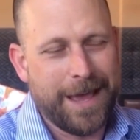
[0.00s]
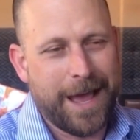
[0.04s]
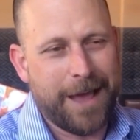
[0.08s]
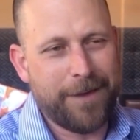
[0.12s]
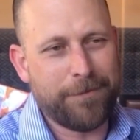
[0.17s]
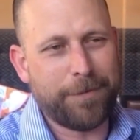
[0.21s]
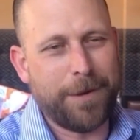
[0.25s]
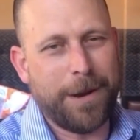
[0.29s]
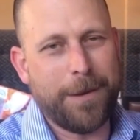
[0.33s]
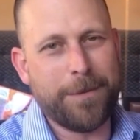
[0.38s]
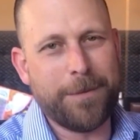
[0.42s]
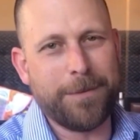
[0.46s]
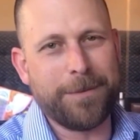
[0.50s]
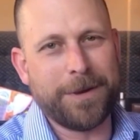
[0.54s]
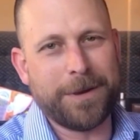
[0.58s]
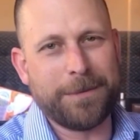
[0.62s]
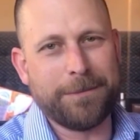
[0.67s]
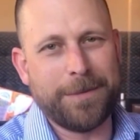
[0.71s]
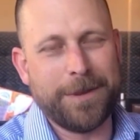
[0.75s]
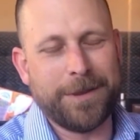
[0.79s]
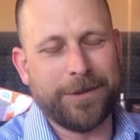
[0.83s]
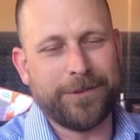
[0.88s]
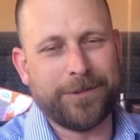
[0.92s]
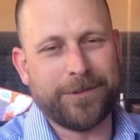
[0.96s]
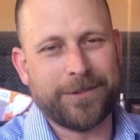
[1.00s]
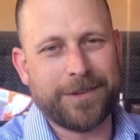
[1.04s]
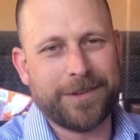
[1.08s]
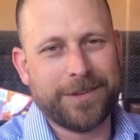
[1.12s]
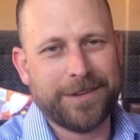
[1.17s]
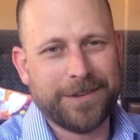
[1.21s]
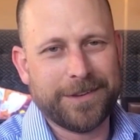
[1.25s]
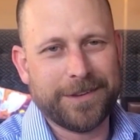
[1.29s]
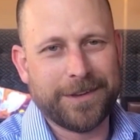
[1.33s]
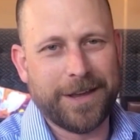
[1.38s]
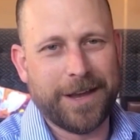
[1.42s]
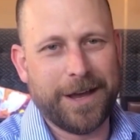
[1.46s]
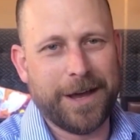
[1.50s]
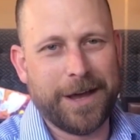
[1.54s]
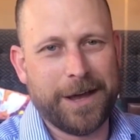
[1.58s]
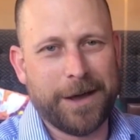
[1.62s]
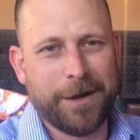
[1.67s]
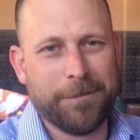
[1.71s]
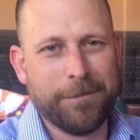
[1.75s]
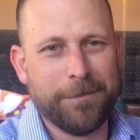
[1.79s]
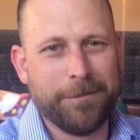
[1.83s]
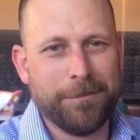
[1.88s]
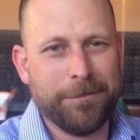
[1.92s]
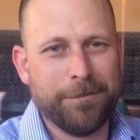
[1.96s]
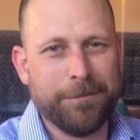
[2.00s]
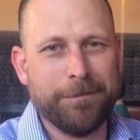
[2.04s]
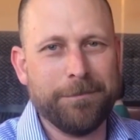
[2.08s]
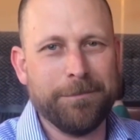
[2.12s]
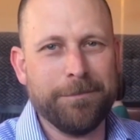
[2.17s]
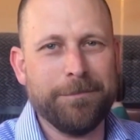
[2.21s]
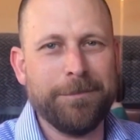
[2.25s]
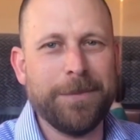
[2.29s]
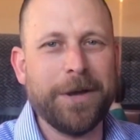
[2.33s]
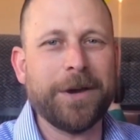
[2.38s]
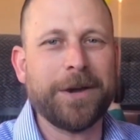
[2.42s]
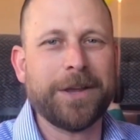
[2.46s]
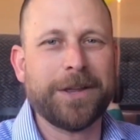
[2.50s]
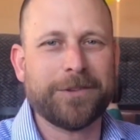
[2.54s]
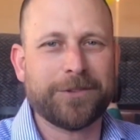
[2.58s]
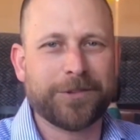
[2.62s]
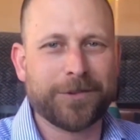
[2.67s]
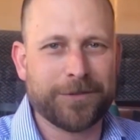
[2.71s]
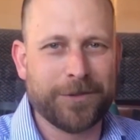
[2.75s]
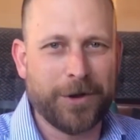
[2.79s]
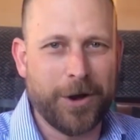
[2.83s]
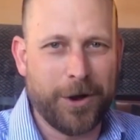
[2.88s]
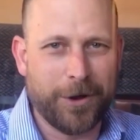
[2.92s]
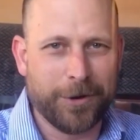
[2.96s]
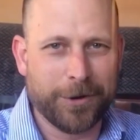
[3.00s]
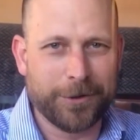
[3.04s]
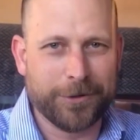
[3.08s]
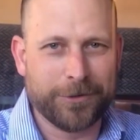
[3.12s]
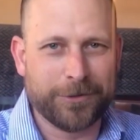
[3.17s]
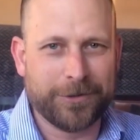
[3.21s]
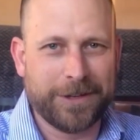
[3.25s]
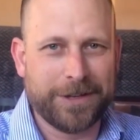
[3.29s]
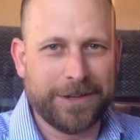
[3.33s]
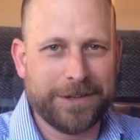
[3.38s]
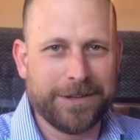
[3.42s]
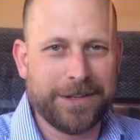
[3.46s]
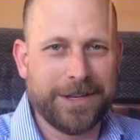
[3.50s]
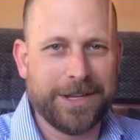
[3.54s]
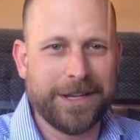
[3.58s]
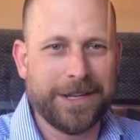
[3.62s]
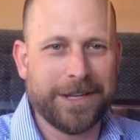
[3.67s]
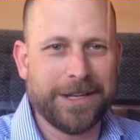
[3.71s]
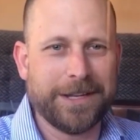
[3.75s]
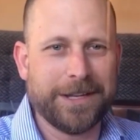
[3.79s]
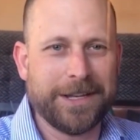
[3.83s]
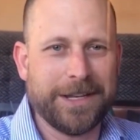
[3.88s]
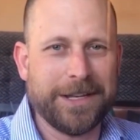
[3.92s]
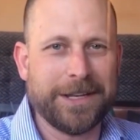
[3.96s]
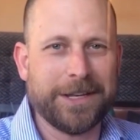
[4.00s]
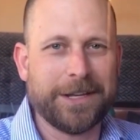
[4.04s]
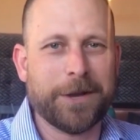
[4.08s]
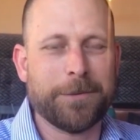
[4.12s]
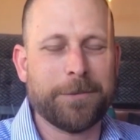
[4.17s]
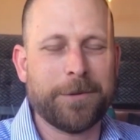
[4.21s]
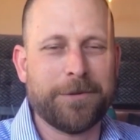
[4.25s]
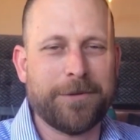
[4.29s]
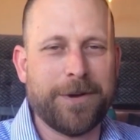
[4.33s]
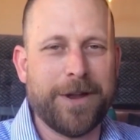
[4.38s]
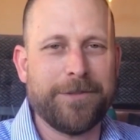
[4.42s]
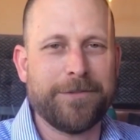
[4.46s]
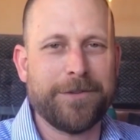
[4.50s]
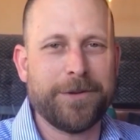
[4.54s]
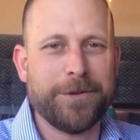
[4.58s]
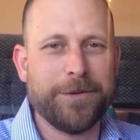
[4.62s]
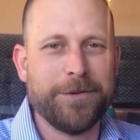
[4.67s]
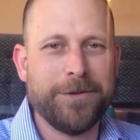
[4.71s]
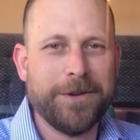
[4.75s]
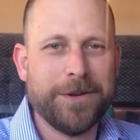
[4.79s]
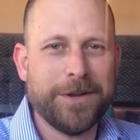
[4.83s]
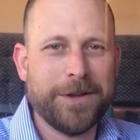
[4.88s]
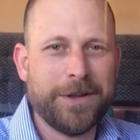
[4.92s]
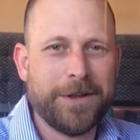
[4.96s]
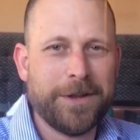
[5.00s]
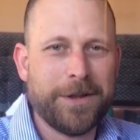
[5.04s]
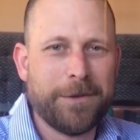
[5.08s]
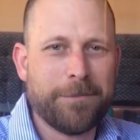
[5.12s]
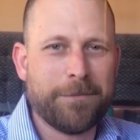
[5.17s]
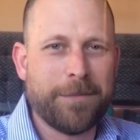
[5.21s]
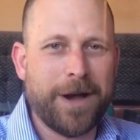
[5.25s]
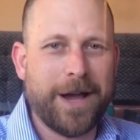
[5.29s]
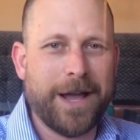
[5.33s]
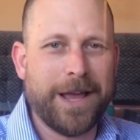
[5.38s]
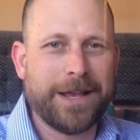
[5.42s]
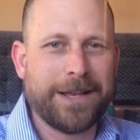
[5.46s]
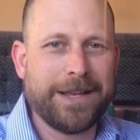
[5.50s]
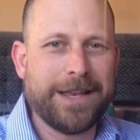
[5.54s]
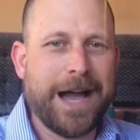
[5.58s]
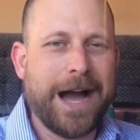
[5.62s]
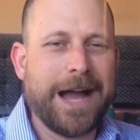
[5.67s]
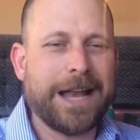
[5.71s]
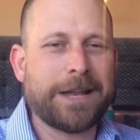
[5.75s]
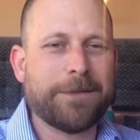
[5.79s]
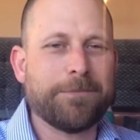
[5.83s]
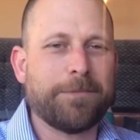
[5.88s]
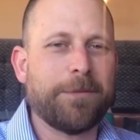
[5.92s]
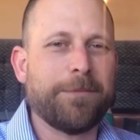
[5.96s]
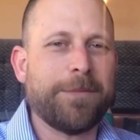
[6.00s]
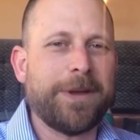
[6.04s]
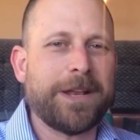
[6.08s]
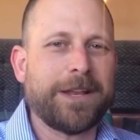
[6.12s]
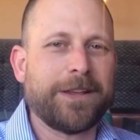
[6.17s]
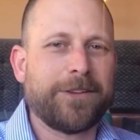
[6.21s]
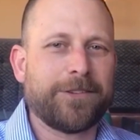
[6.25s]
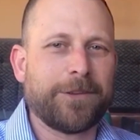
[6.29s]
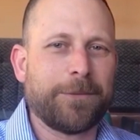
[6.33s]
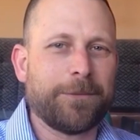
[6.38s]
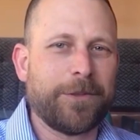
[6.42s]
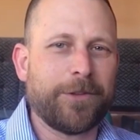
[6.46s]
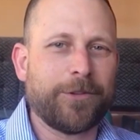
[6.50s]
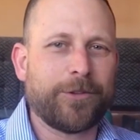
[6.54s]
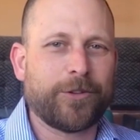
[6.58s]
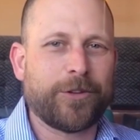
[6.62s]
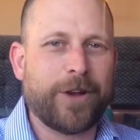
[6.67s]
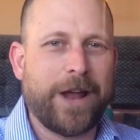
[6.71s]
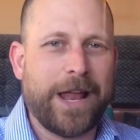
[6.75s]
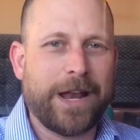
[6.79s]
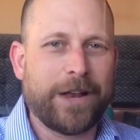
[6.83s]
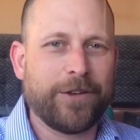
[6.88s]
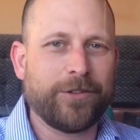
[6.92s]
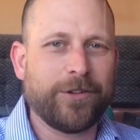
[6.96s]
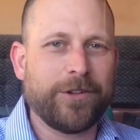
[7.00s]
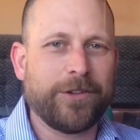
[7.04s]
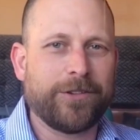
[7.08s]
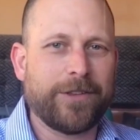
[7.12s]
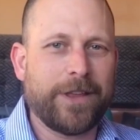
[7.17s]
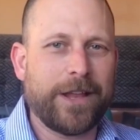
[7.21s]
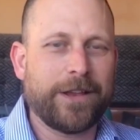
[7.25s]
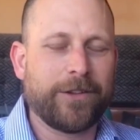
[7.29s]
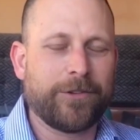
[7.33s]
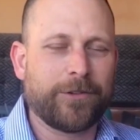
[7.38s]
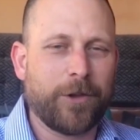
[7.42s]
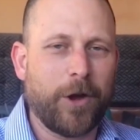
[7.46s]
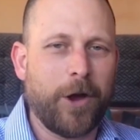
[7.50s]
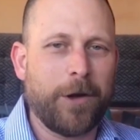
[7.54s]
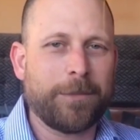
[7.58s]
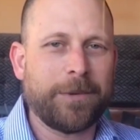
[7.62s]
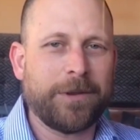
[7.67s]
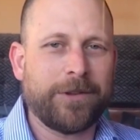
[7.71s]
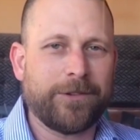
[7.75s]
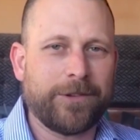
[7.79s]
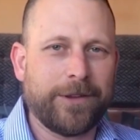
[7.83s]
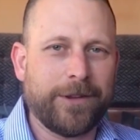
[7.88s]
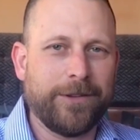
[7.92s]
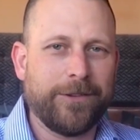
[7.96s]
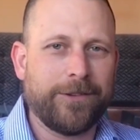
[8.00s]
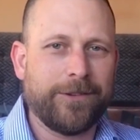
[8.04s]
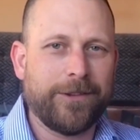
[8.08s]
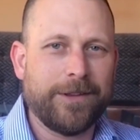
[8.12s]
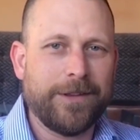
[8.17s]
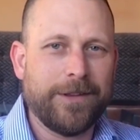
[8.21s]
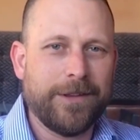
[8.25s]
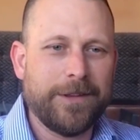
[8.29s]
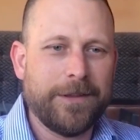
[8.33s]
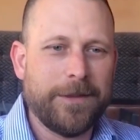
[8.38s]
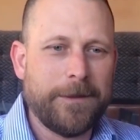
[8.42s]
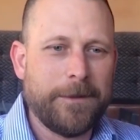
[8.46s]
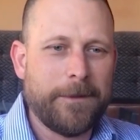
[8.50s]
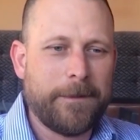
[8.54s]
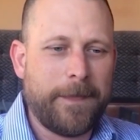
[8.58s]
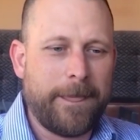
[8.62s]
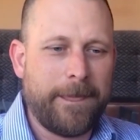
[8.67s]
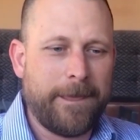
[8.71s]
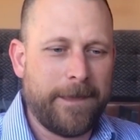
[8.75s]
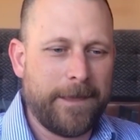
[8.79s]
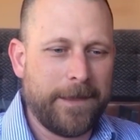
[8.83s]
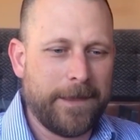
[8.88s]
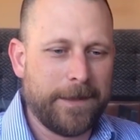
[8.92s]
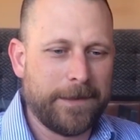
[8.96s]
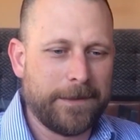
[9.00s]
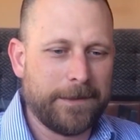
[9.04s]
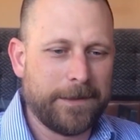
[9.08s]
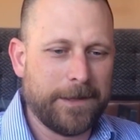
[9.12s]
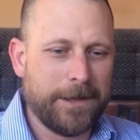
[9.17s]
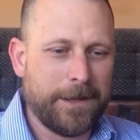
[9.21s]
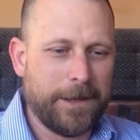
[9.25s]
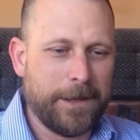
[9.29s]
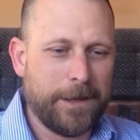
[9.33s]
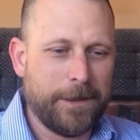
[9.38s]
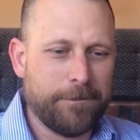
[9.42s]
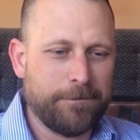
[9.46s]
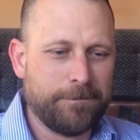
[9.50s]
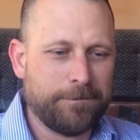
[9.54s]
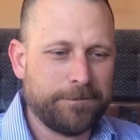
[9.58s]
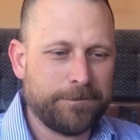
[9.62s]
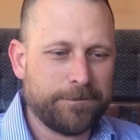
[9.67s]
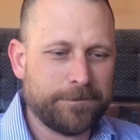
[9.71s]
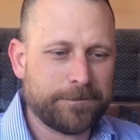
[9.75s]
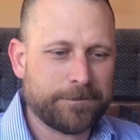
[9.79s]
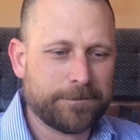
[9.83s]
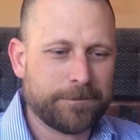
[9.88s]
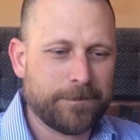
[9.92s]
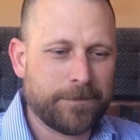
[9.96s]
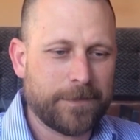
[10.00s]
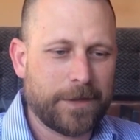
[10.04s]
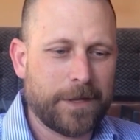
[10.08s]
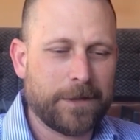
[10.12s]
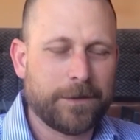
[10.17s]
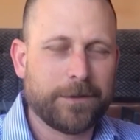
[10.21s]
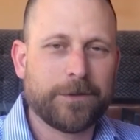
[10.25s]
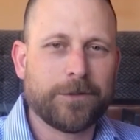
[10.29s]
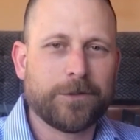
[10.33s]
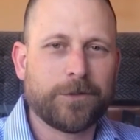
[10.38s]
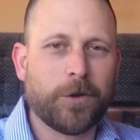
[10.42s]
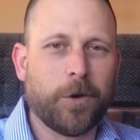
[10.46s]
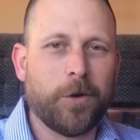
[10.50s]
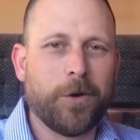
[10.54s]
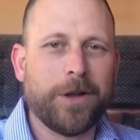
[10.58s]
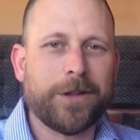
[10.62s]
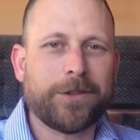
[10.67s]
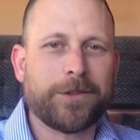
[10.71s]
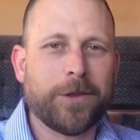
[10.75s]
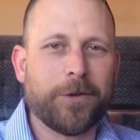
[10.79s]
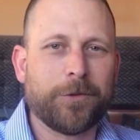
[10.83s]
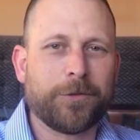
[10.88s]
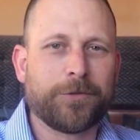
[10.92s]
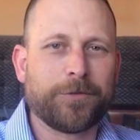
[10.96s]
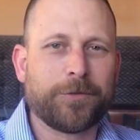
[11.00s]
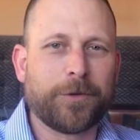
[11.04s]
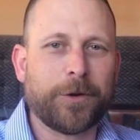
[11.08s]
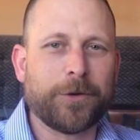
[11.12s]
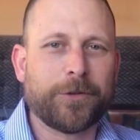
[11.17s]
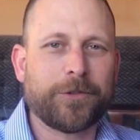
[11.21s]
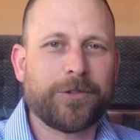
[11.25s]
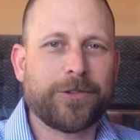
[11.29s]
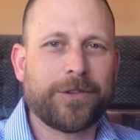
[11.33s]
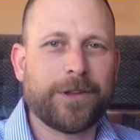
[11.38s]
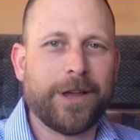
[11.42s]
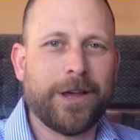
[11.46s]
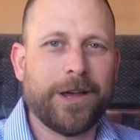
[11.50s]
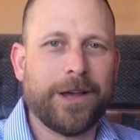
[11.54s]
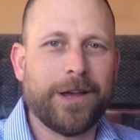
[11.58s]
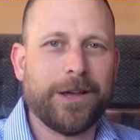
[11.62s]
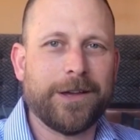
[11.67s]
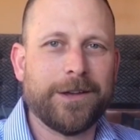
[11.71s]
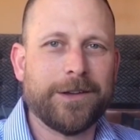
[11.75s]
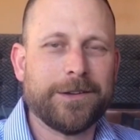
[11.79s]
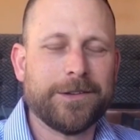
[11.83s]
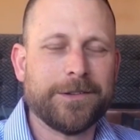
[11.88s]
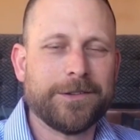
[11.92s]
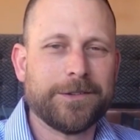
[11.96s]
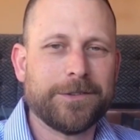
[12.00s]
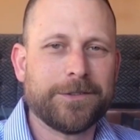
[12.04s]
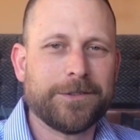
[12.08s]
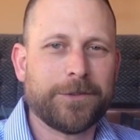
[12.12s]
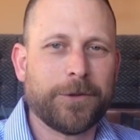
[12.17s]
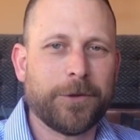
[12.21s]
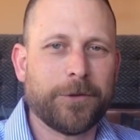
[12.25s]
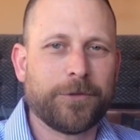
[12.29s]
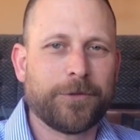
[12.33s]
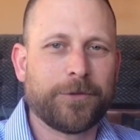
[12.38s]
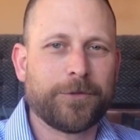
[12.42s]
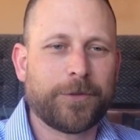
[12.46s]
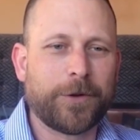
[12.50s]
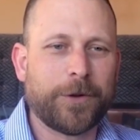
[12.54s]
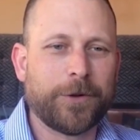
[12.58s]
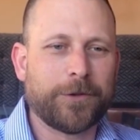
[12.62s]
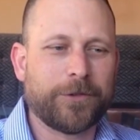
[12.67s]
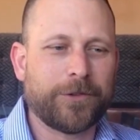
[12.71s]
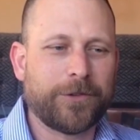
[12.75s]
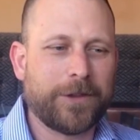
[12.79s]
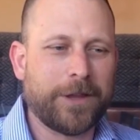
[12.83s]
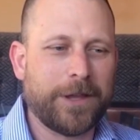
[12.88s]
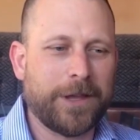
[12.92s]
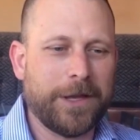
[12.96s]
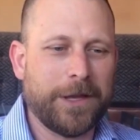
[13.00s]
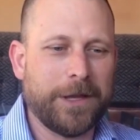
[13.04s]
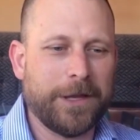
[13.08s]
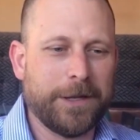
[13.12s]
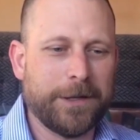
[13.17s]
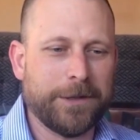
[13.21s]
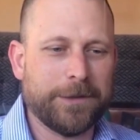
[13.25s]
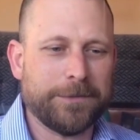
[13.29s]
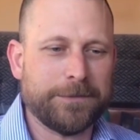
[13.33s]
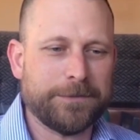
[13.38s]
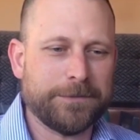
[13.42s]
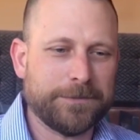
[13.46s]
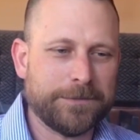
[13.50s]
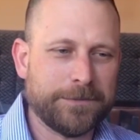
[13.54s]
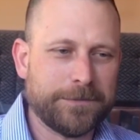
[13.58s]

I've probably missed um, millions of dollars in, in income and revenue by not implementing some of the strategies that he's taught me since. And uh, don't let those first uh, those first uh,